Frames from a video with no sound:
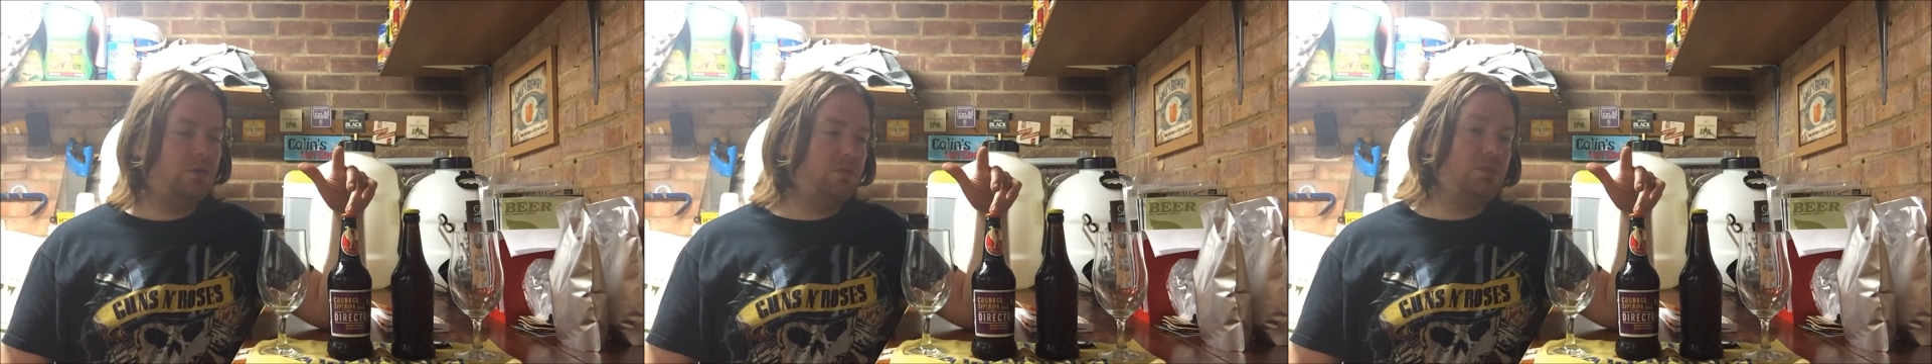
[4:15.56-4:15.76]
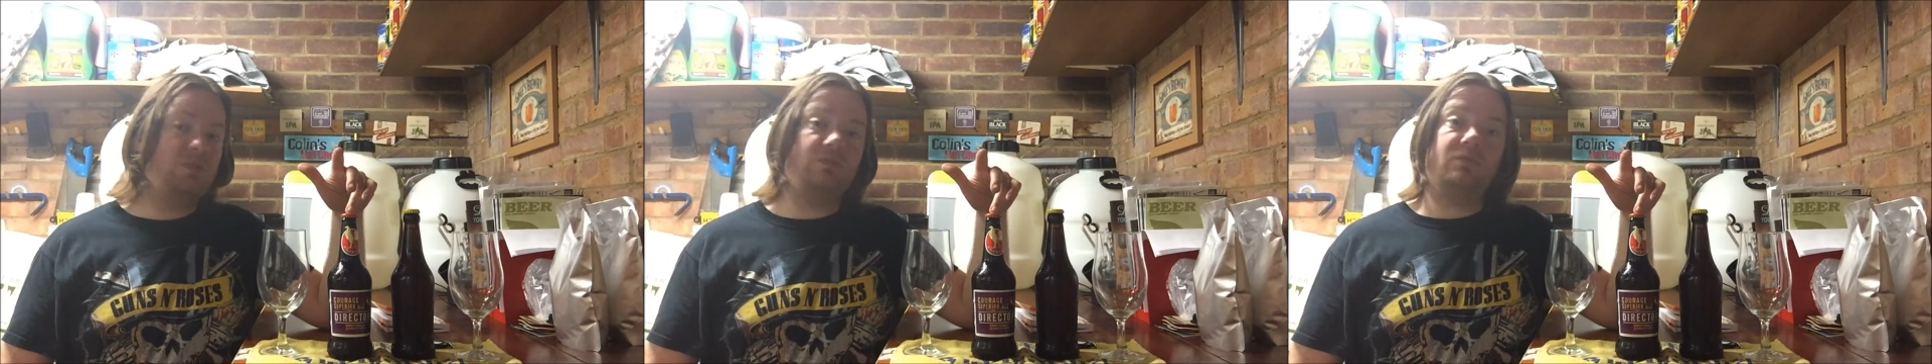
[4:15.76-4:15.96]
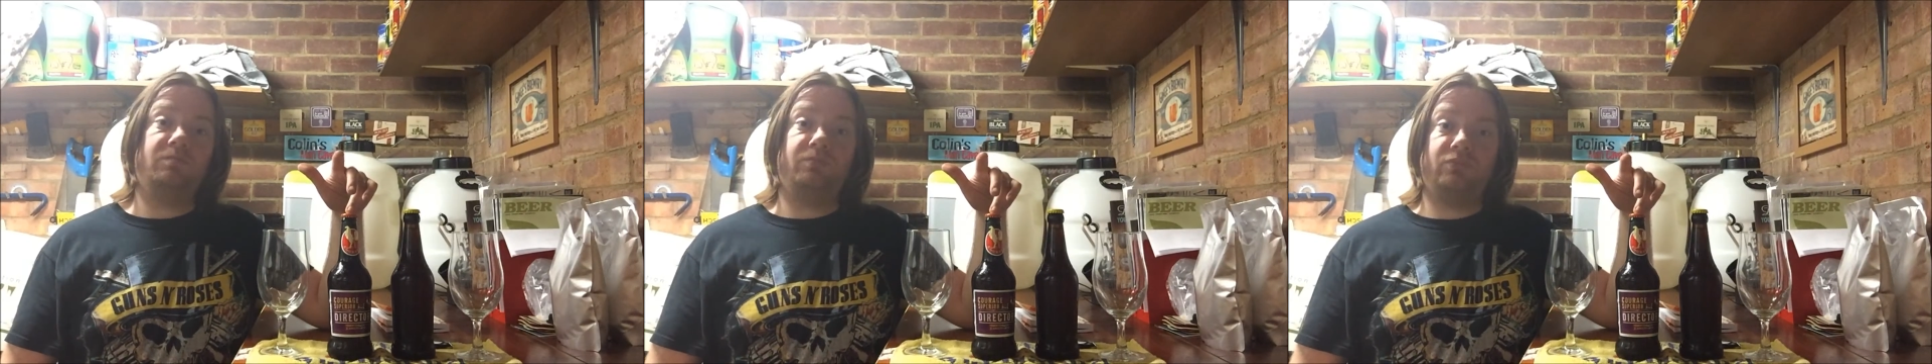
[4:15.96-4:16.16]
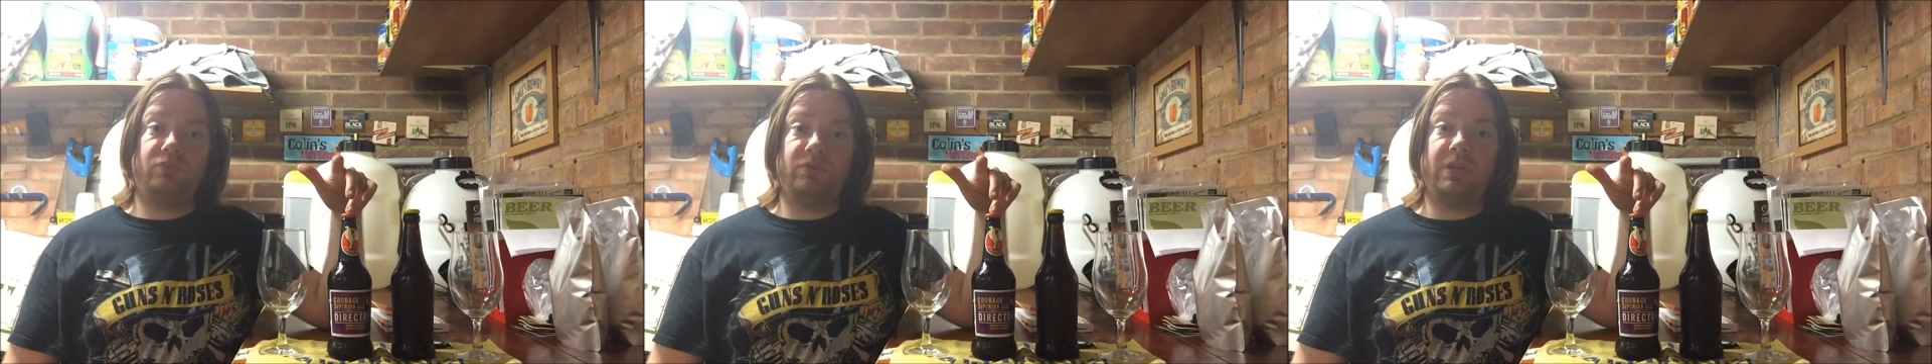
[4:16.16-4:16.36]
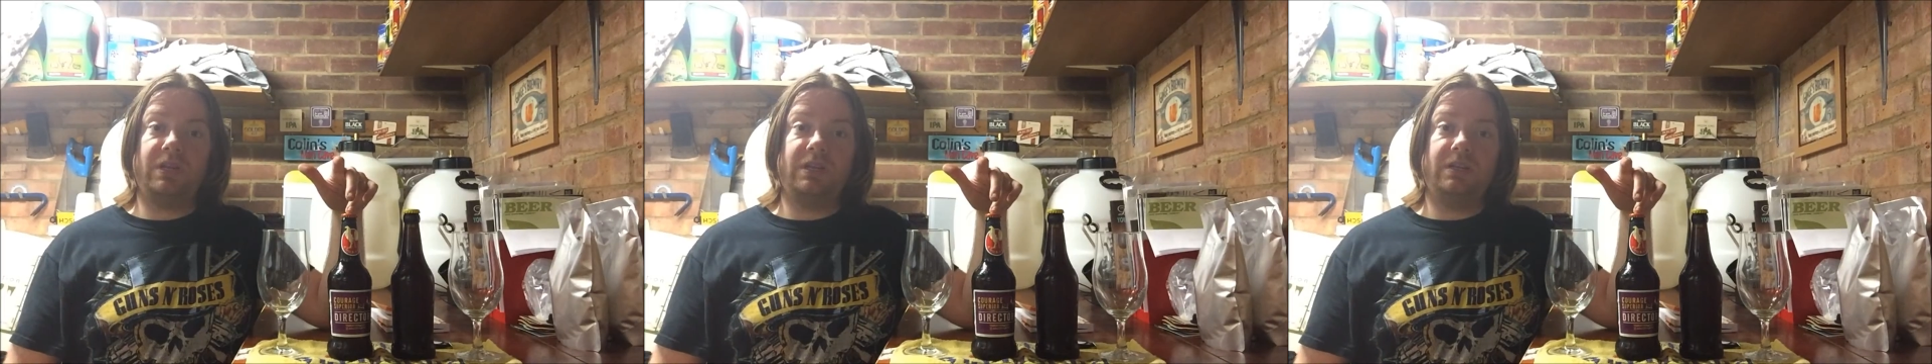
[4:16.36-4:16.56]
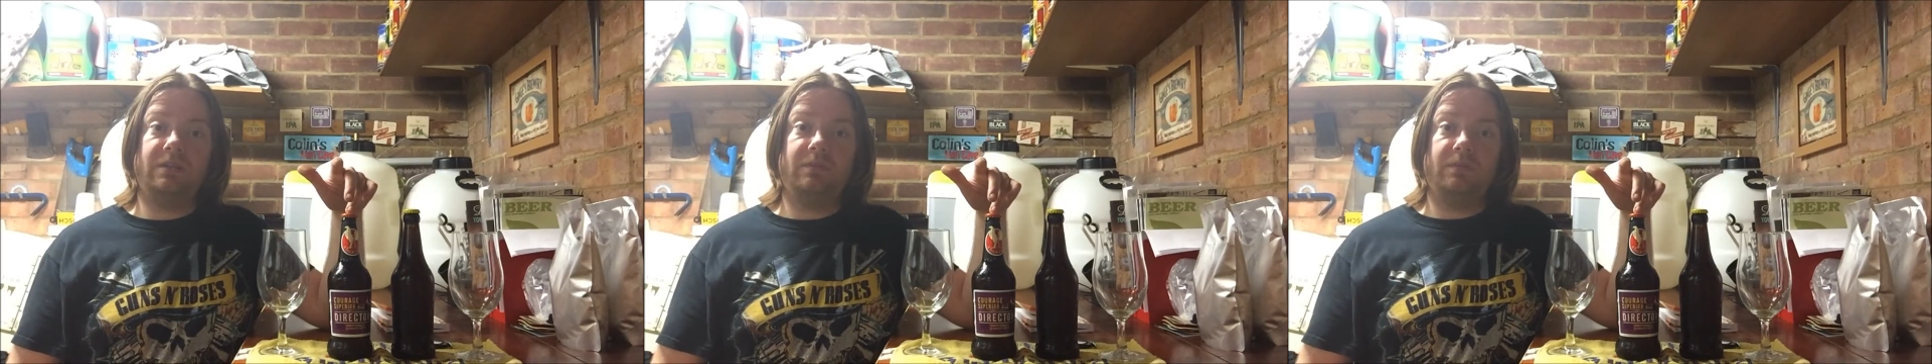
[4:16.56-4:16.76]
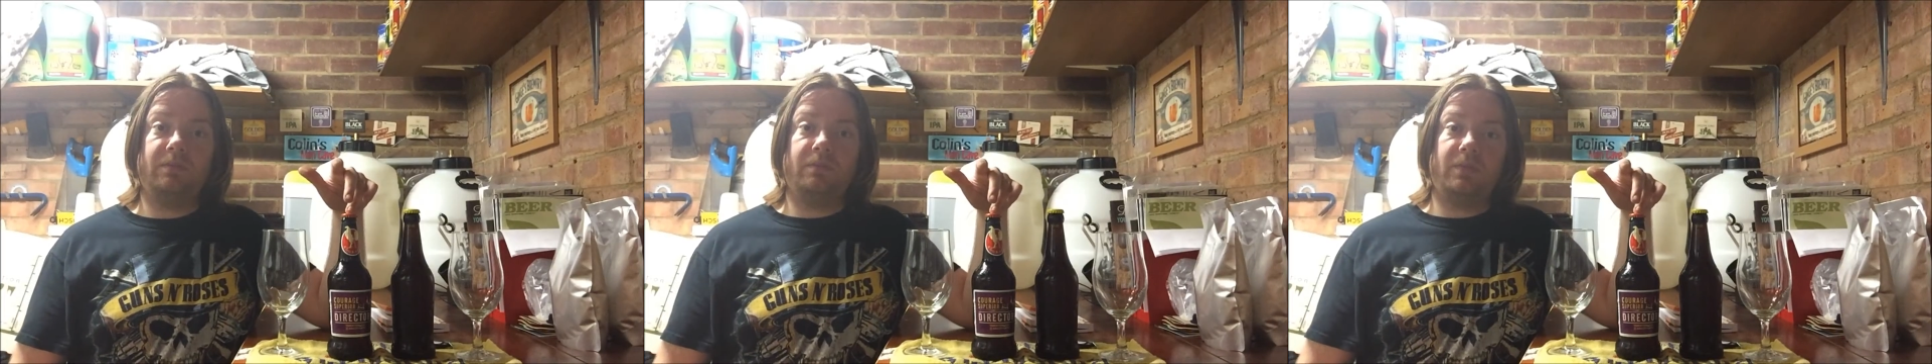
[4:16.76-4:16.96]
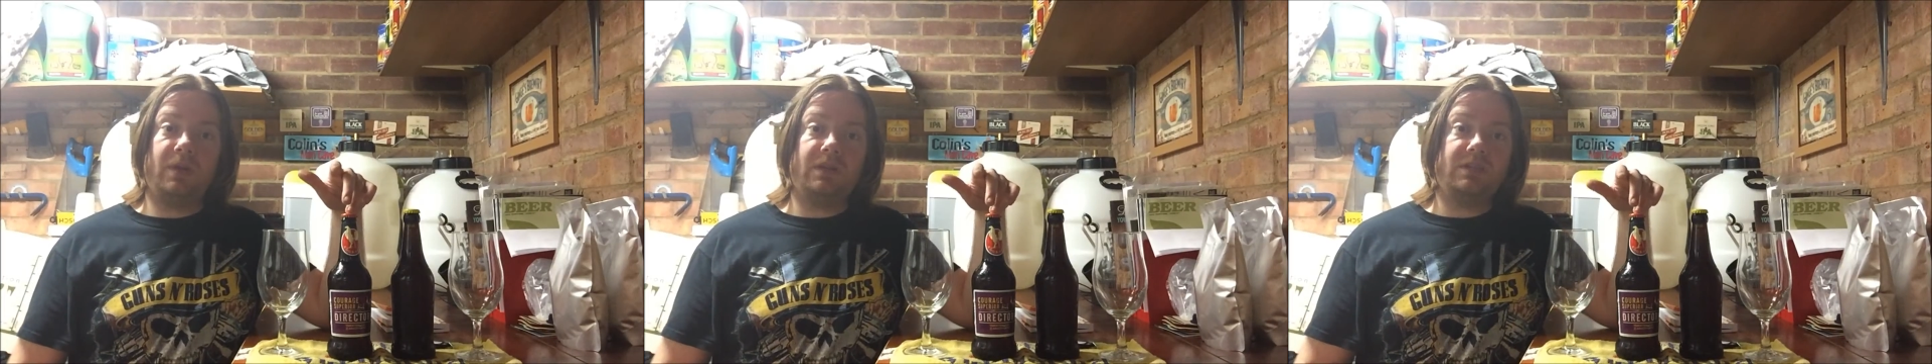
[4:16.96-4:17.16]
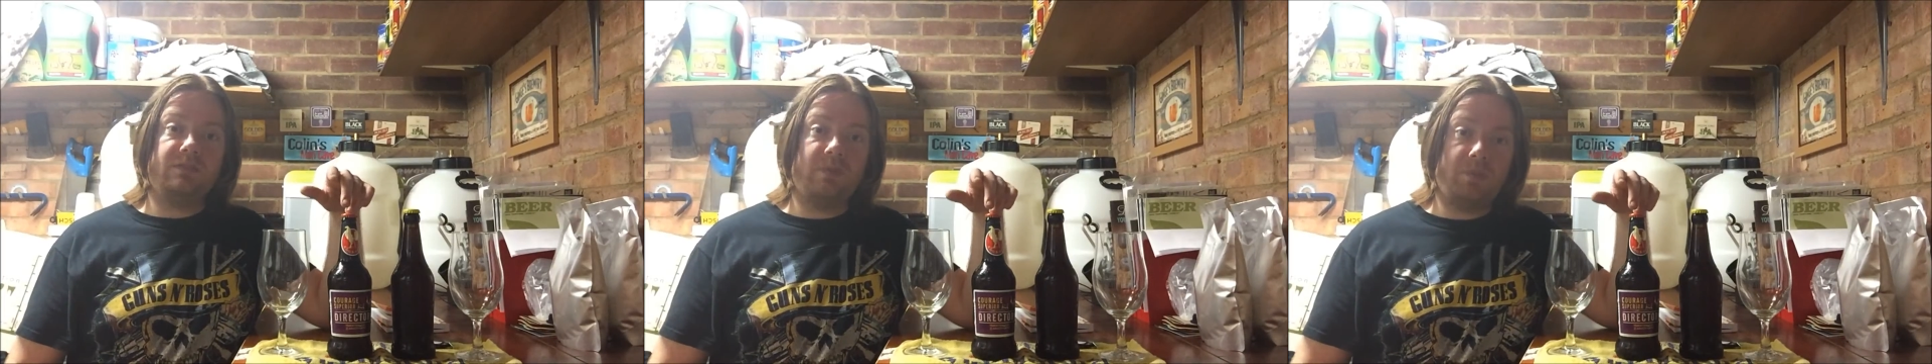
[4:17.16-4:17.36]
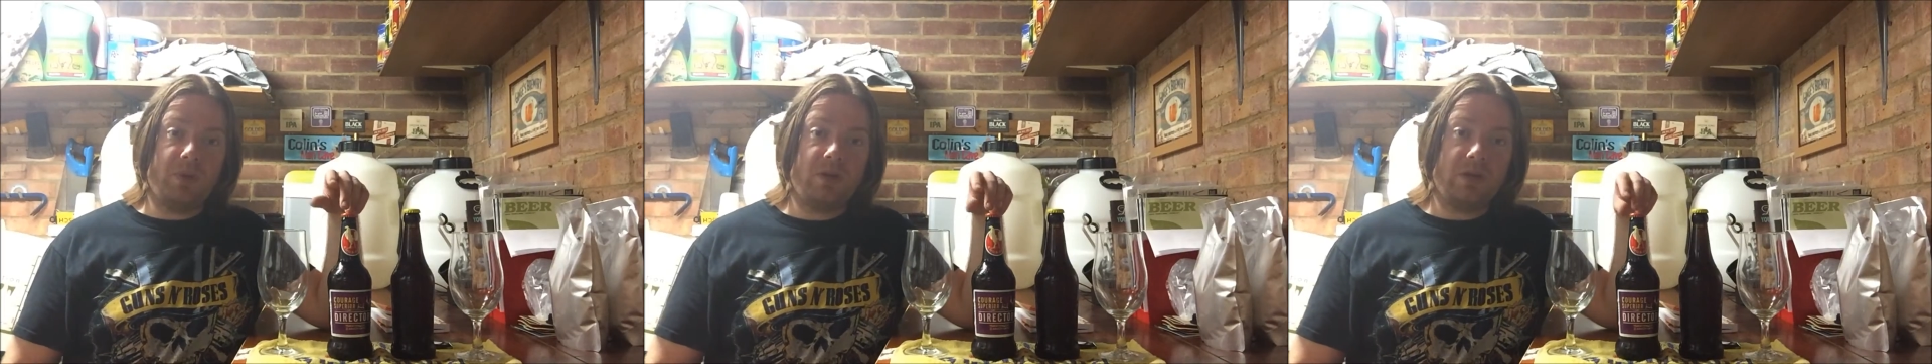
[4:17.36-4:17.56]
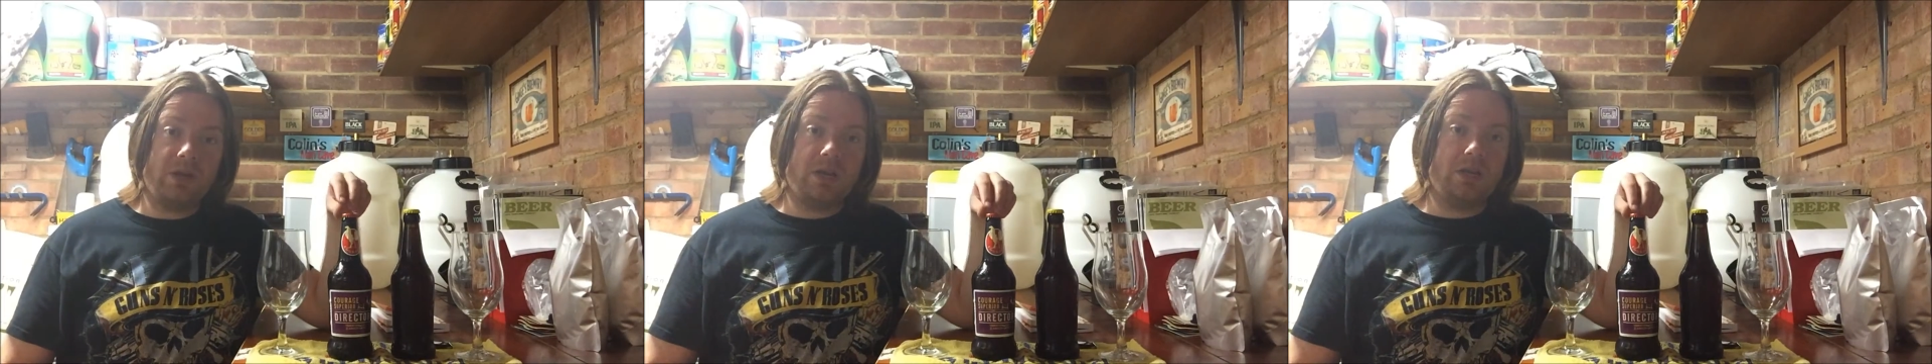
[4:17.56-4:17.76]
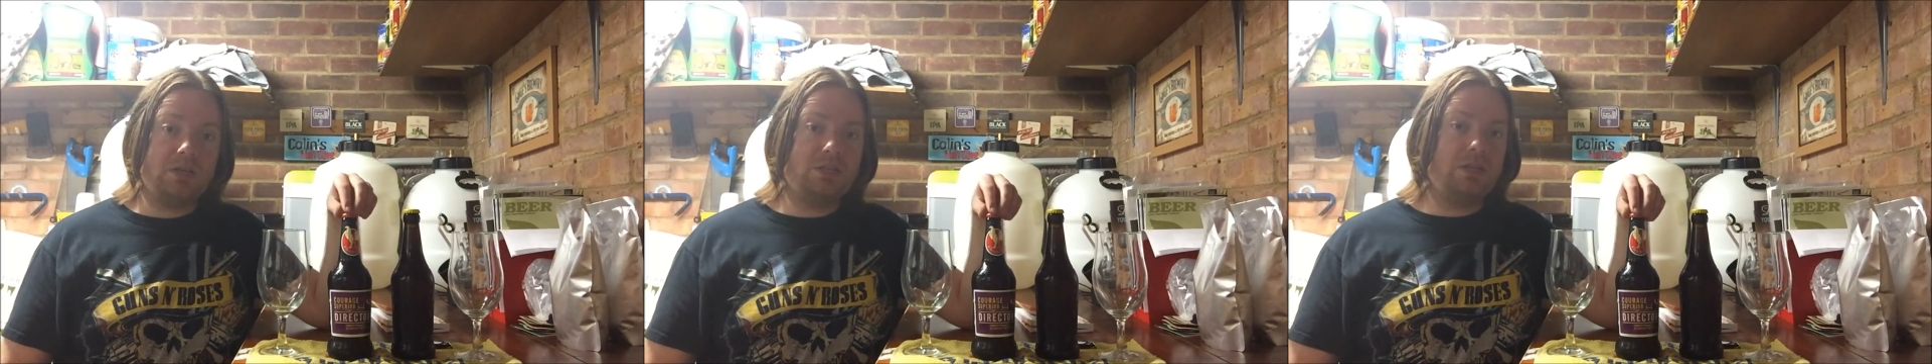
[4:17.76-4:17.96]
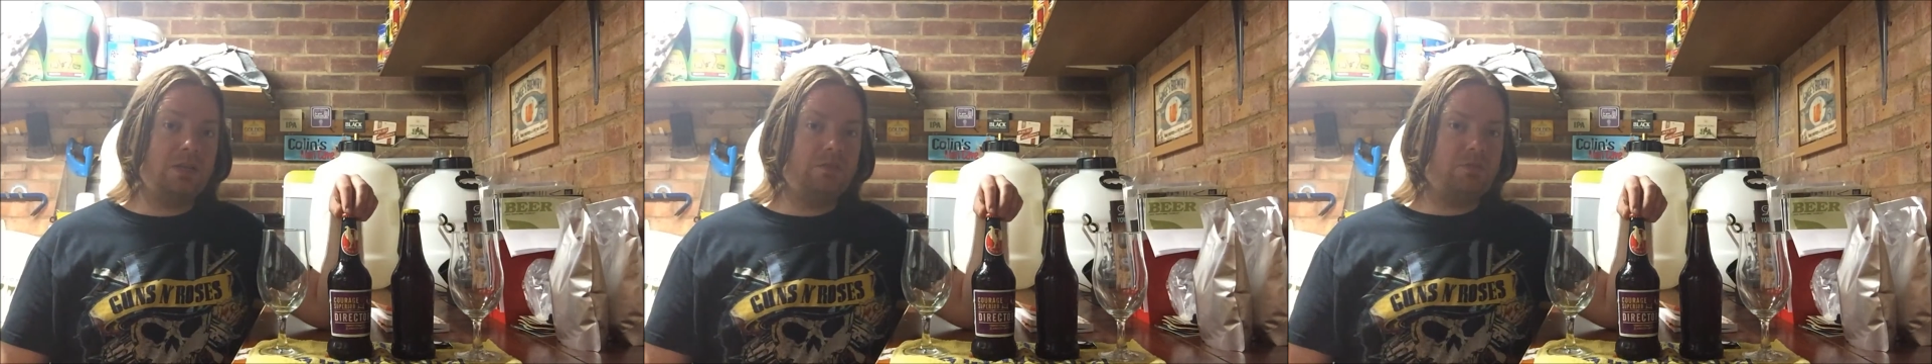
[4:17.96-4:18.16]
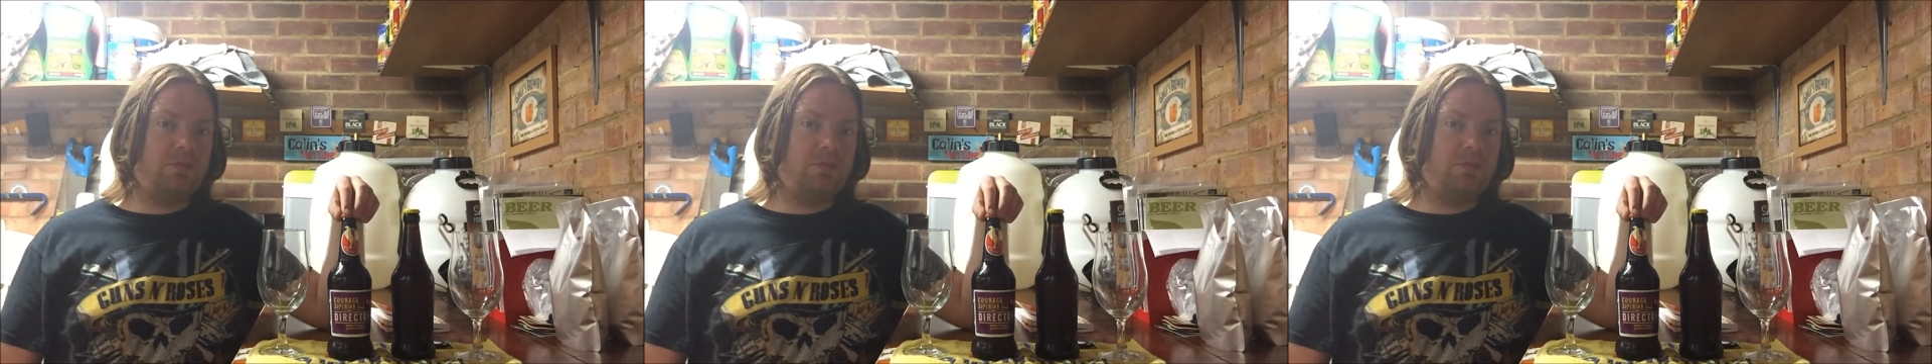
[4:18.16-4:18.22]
which is pretty much of a bargain actually,